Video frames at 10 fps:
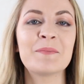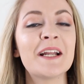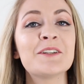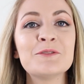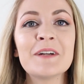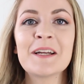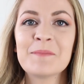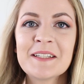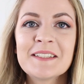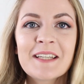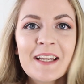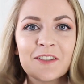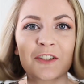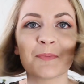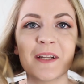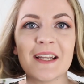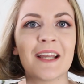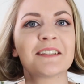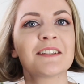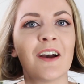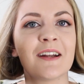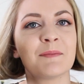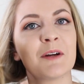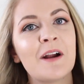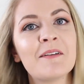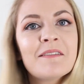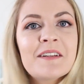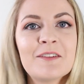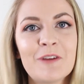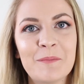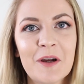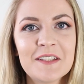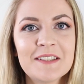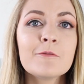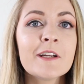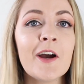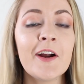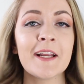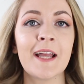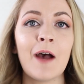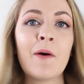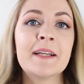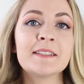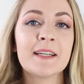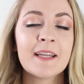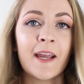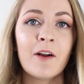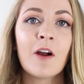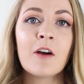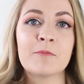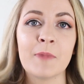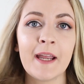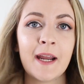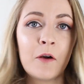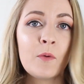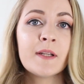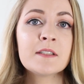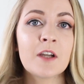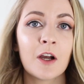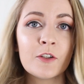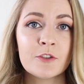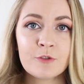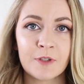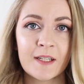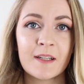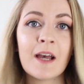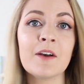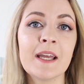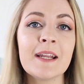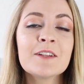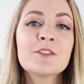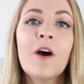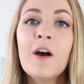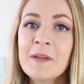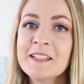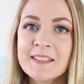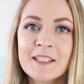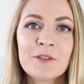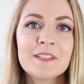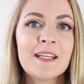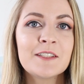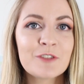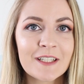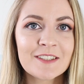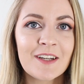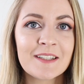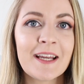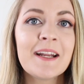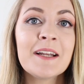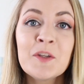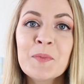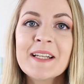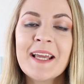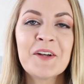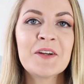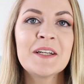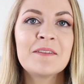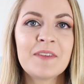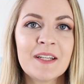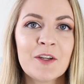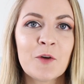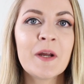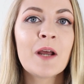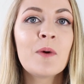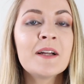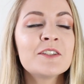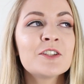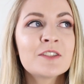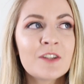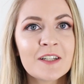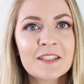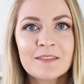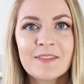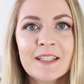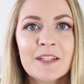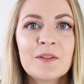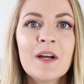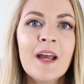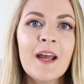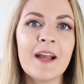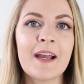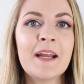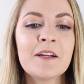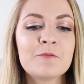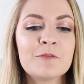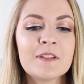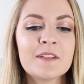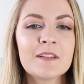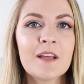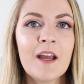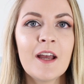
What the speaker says: But I do recommend to get your split ends cut around every 3 months. Regarding how I take care of my hair when it's color treated, I'll get into all my secrets and tricks on that a little bit later in the video, but I wanted to start this video kind of with